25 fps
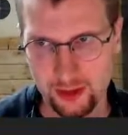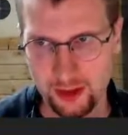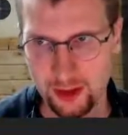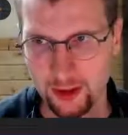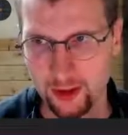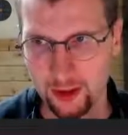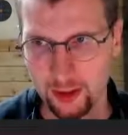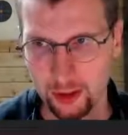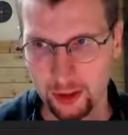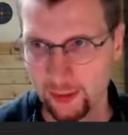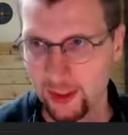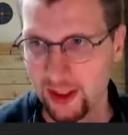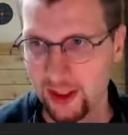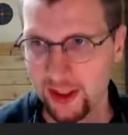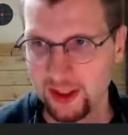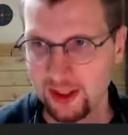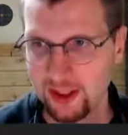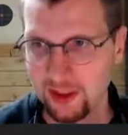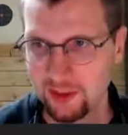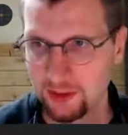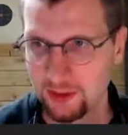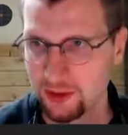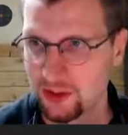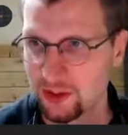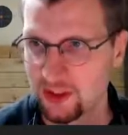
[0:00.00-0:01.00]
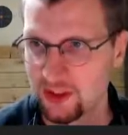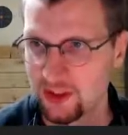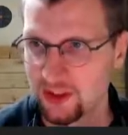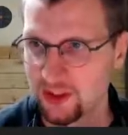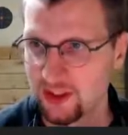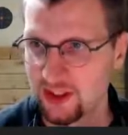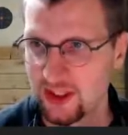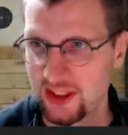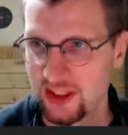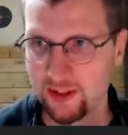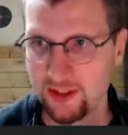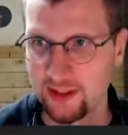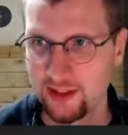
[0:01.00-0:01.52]
So what I did was just
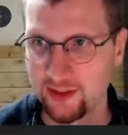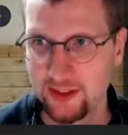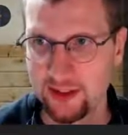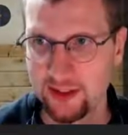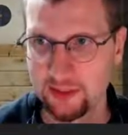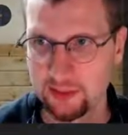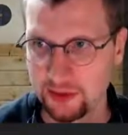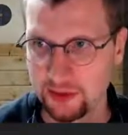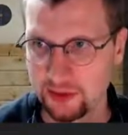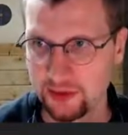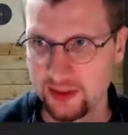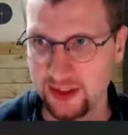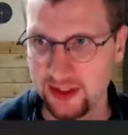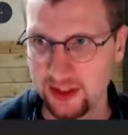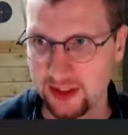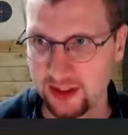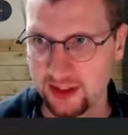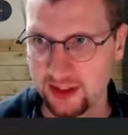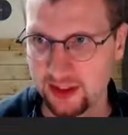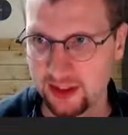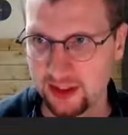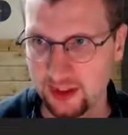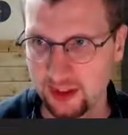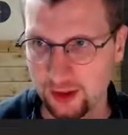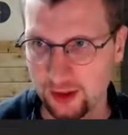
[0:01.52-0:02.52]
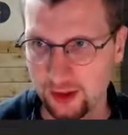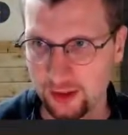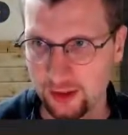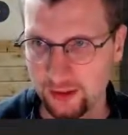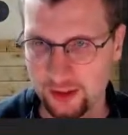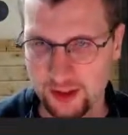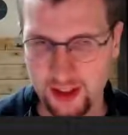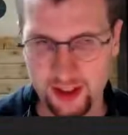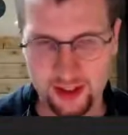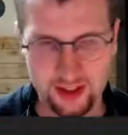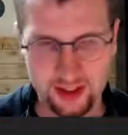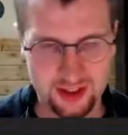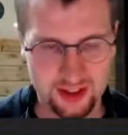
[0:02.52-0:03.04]
generate a random string of
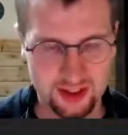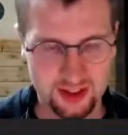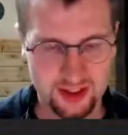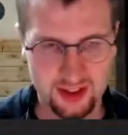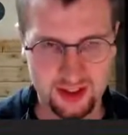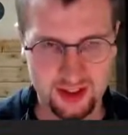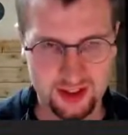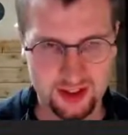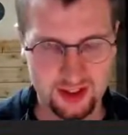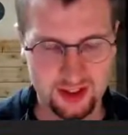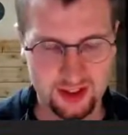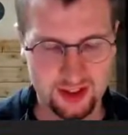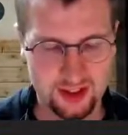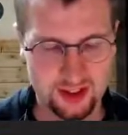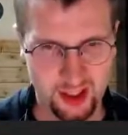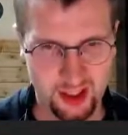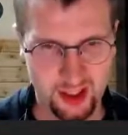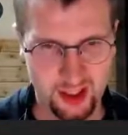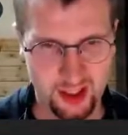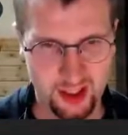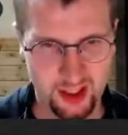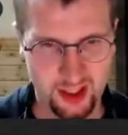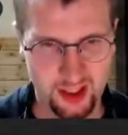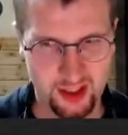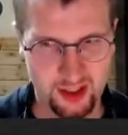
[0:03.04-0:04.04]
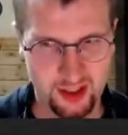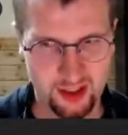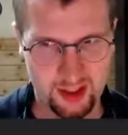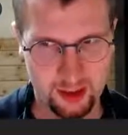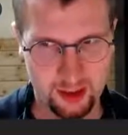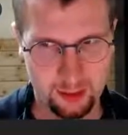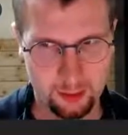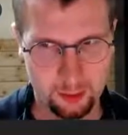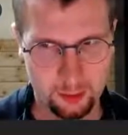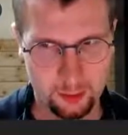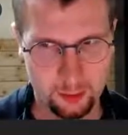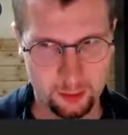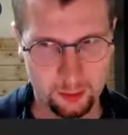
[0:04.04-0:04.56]
characters, and
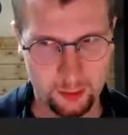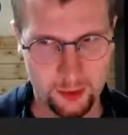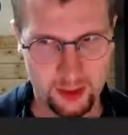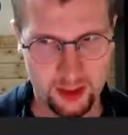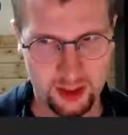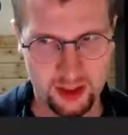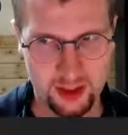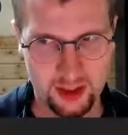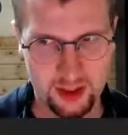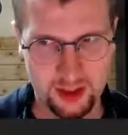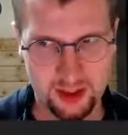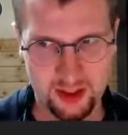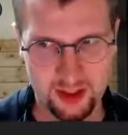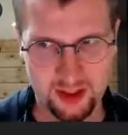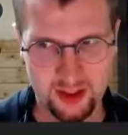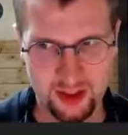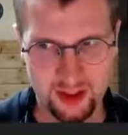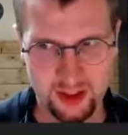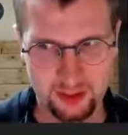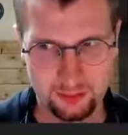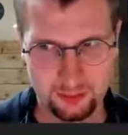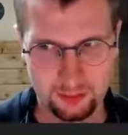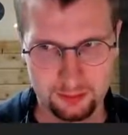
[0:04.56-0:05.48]
now they are the same.